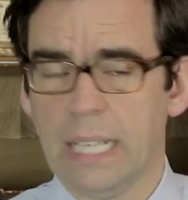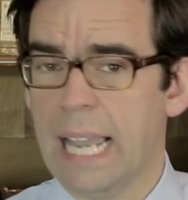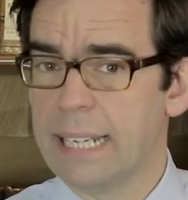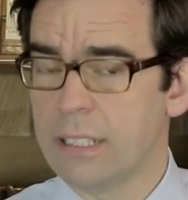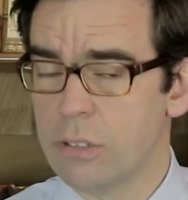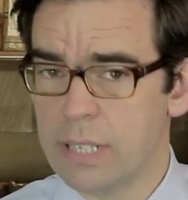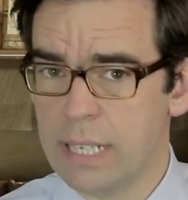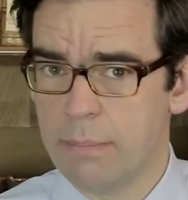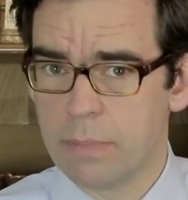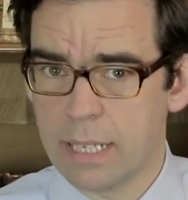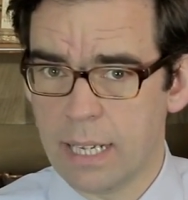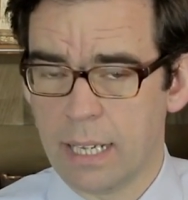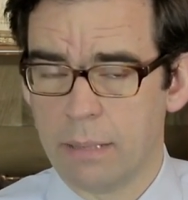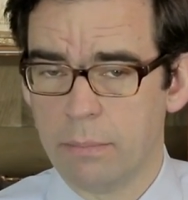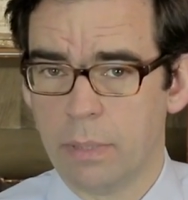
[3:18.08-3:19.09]
At the same
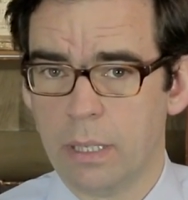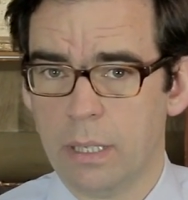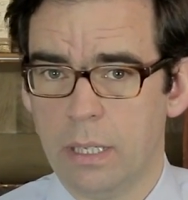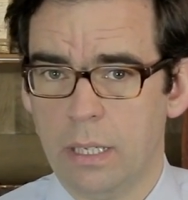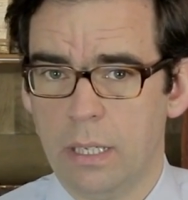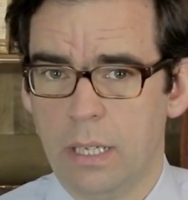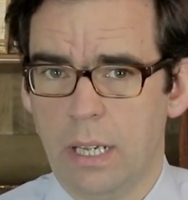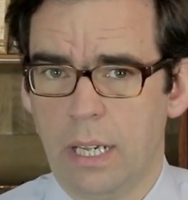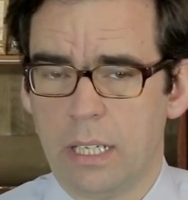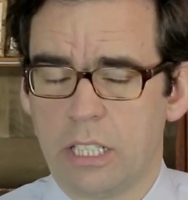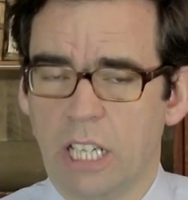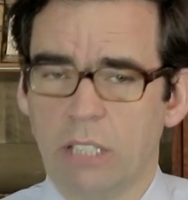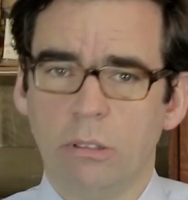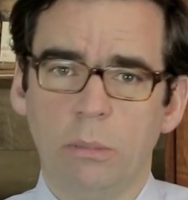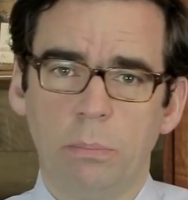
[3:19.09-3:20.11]
time,
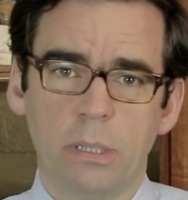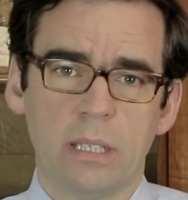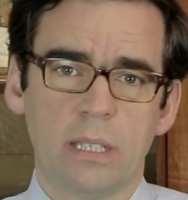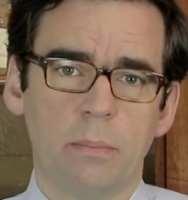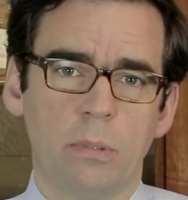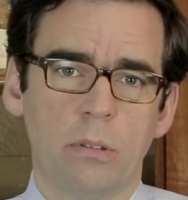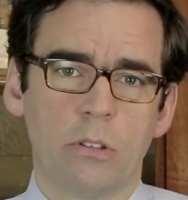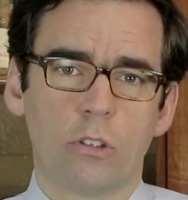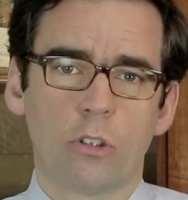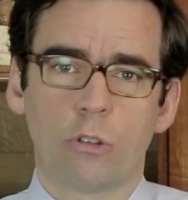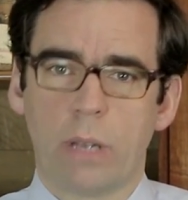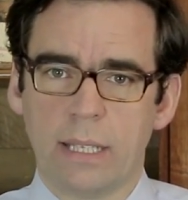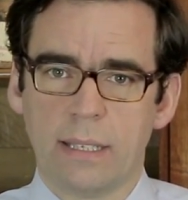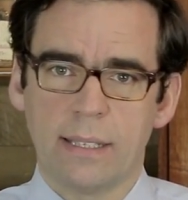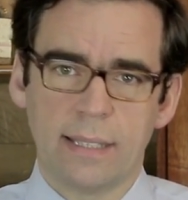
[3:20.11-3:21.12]
General principles
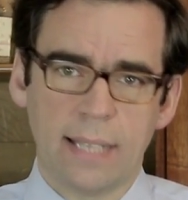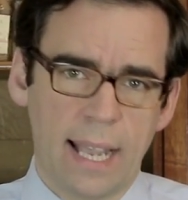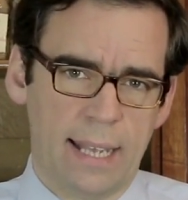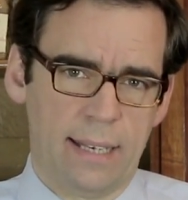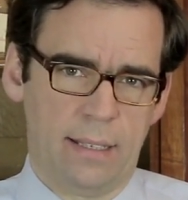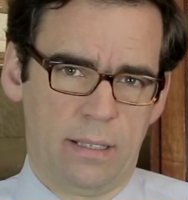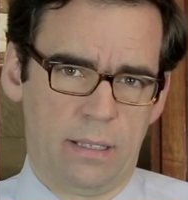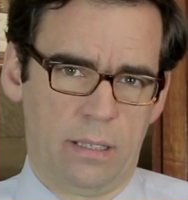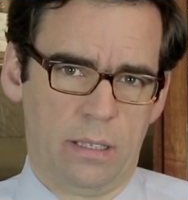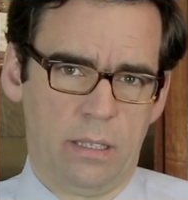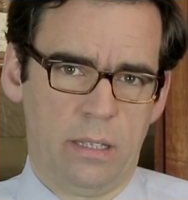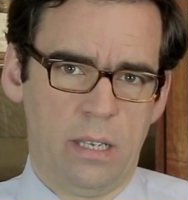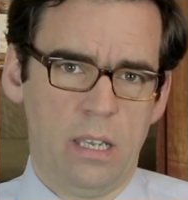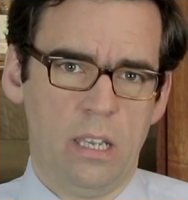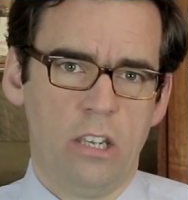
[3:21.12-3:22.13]
transcend
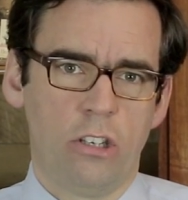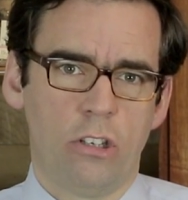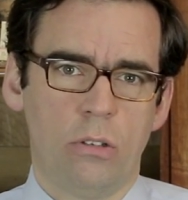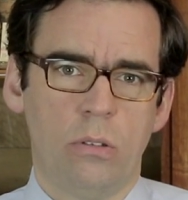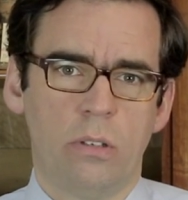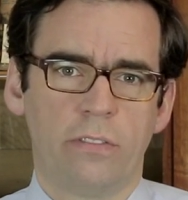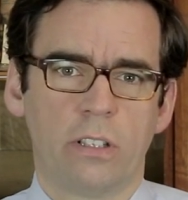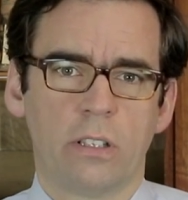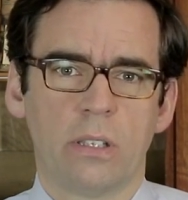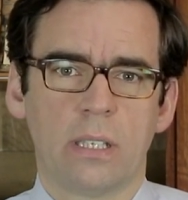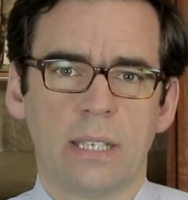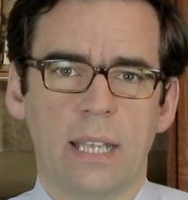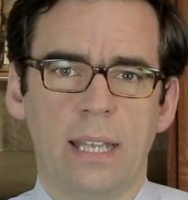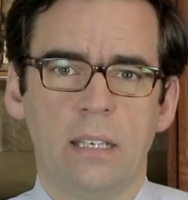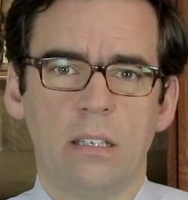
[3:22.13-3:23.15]
the issue of
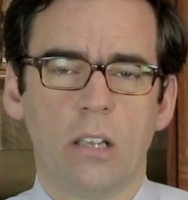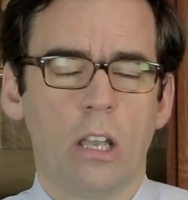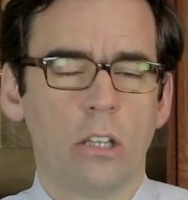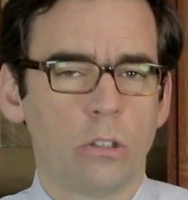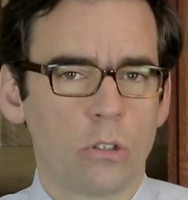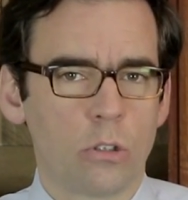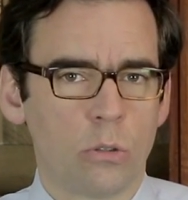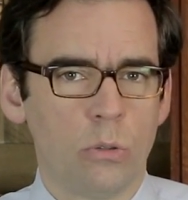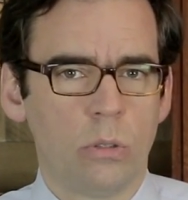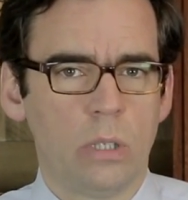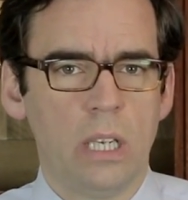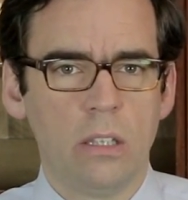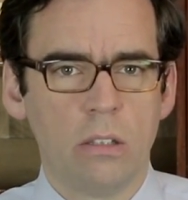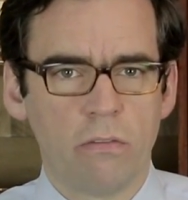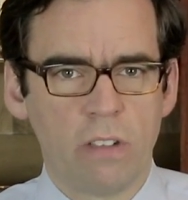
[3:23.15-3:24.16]
consent understood
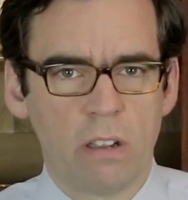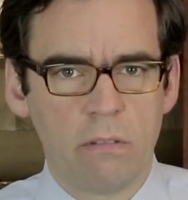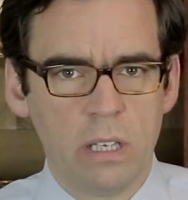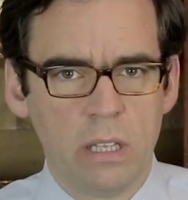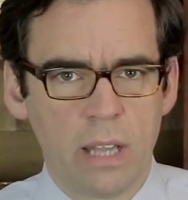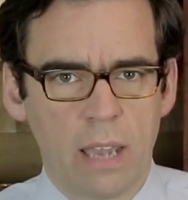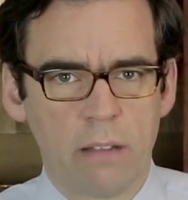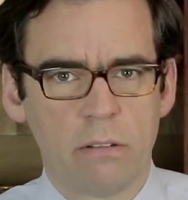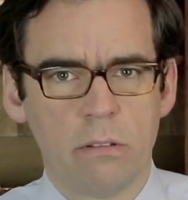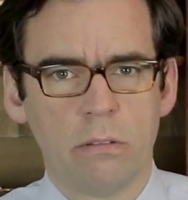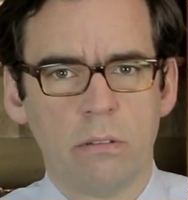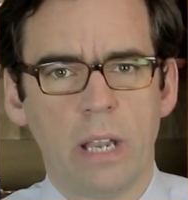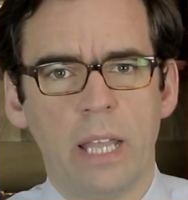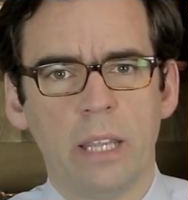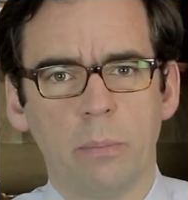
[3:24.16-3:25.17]
in a very
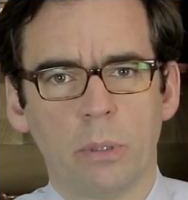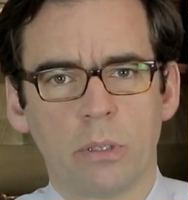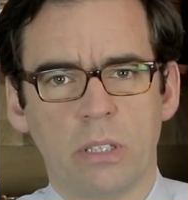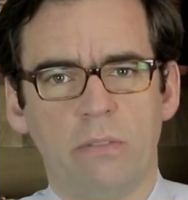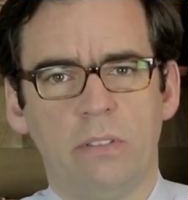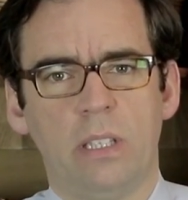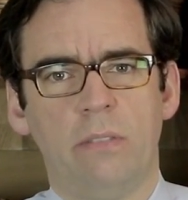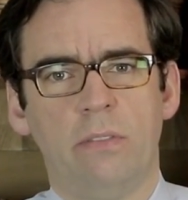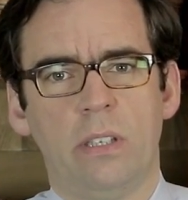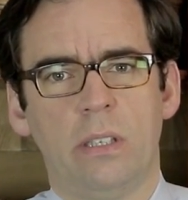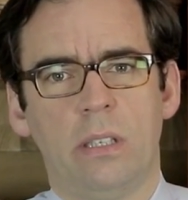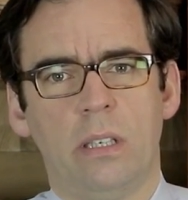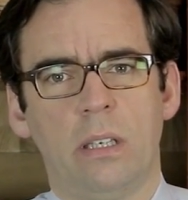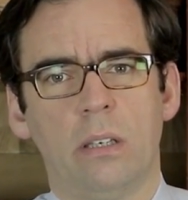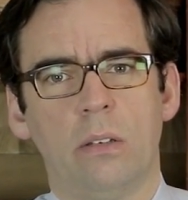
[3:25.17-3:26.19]
narrow and
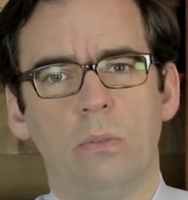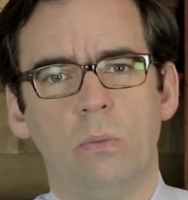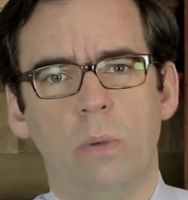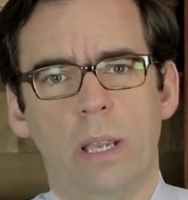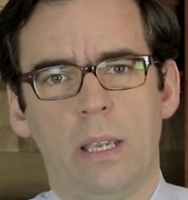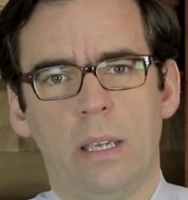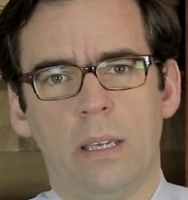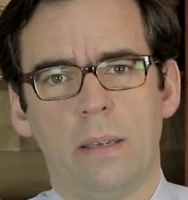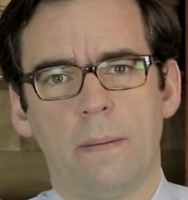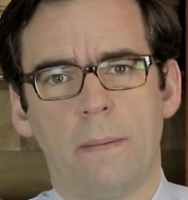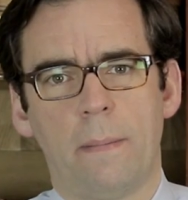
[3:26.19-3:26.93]
positivistic way.